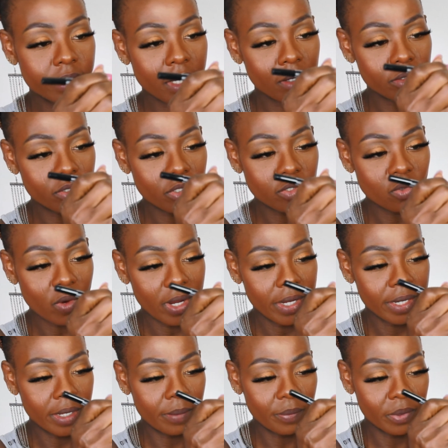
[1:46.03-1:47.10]
I'll just go ahead
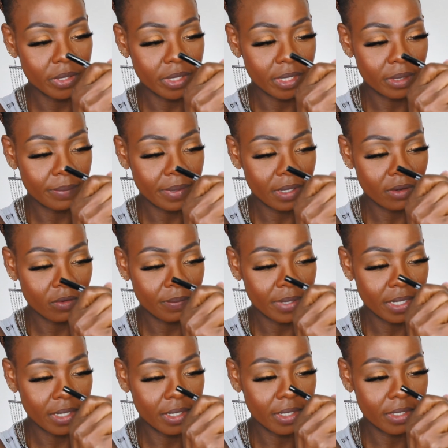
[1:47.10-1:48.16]
and put it at the back of my
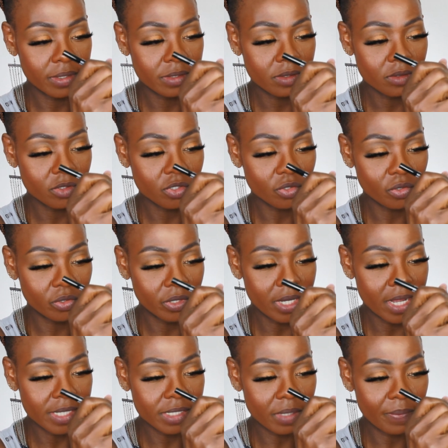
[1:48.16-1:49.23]
hands to show you
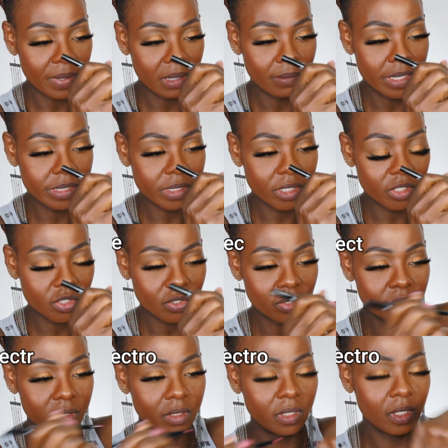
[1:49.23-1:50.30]
guys the
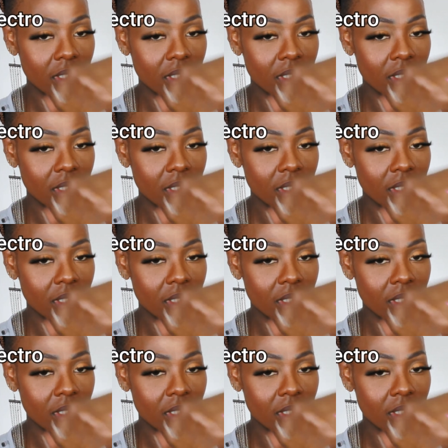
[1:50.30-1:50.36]
pigmentation.